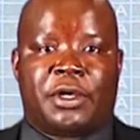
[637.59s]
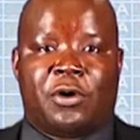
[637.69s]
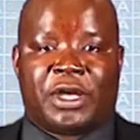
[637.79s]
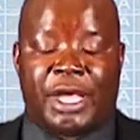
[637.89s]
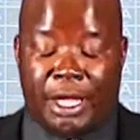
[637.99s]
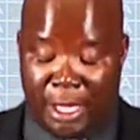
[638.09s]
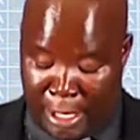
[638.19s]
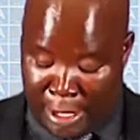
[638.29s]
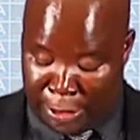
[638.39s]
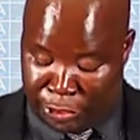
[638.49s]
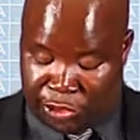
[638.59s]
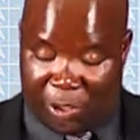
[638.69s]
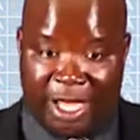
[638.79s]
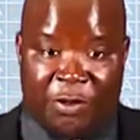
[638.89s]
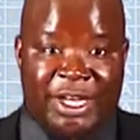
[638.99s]
Okay. So
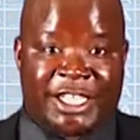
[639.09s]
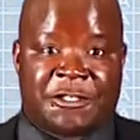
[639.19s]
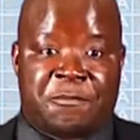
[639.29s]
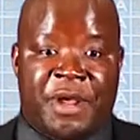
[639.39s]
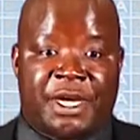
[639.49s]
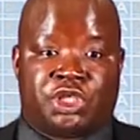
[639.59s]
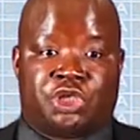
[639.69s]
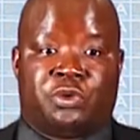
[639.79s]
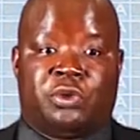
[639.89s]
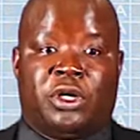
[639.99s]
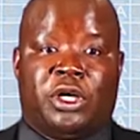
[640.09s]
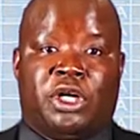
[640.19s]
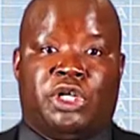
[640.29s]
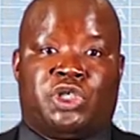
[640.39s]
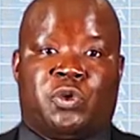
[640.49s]
I don't expect you
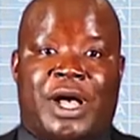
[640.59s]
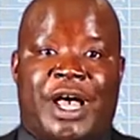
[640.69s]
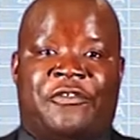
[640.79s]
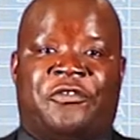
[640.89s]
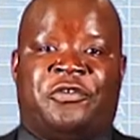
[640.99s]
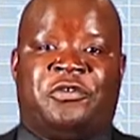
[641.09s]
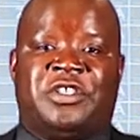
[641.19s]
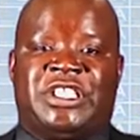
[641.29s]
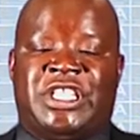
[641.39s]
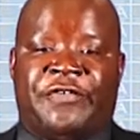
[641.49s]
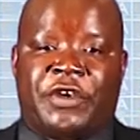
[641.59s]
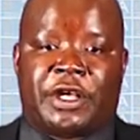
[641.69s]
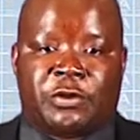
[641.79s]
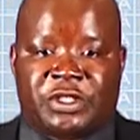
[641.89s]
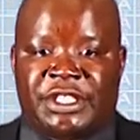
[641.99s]
to have
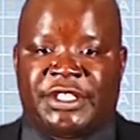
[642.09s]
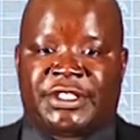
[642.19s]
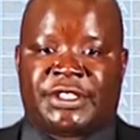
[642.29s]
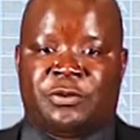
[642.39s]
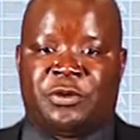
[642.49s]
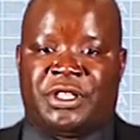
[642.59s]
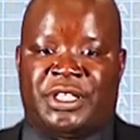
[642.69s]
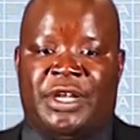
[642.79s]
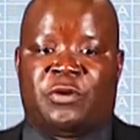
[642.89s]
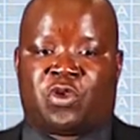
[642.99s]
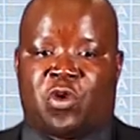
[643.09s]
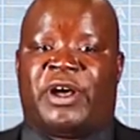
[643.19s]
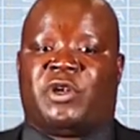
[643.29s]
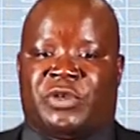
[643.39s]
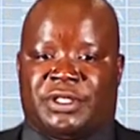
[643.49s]
difficulties with dealing with
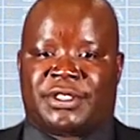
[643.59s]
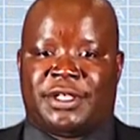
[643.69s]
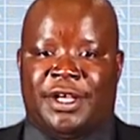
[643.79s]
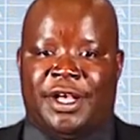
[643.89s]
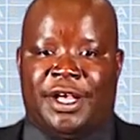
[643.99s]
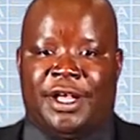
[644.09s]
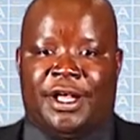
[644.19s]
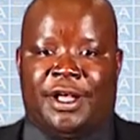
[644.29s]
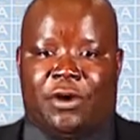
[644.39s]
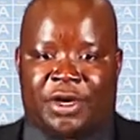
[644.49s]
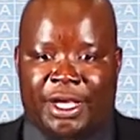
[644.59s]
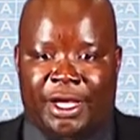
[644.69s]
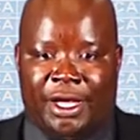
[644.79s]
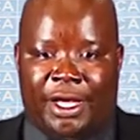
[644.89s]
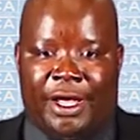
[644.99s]
command words. Okay.